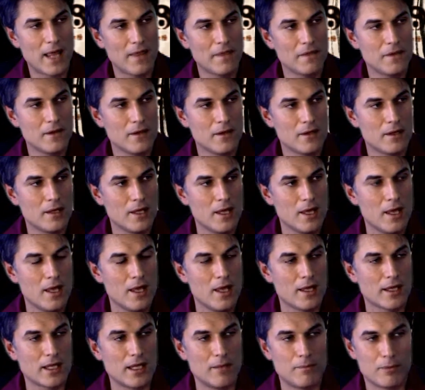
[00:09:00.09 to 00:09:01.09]
to the
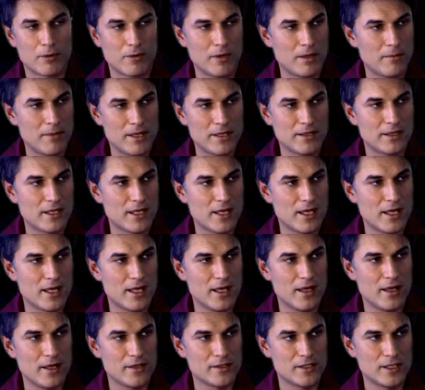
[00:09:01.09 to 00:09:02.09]
sensations we feel in a
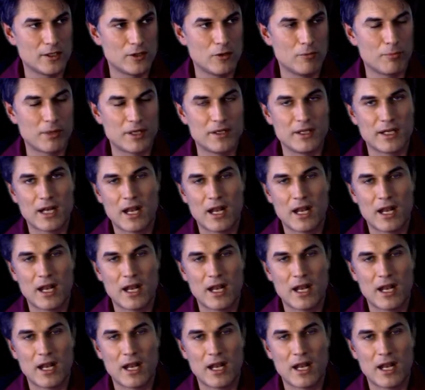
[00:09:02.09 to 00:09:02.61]
site or